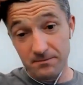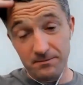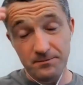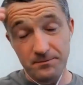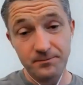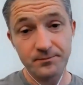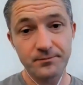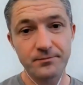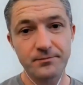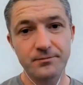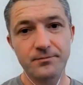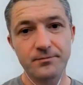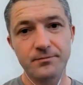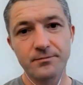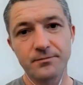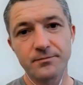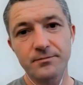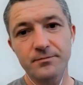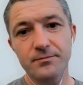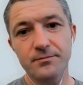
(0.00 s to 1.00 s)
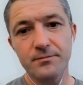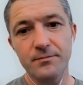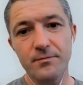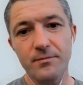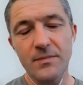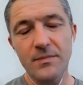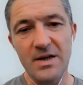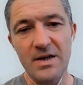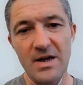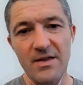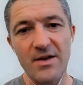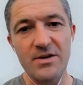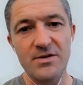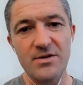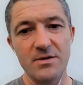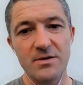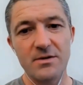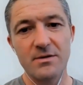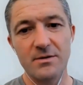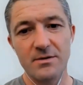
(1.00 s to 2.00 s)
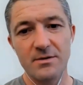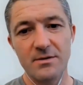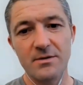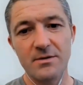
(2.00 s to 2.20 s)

their problems. Being yeah, productive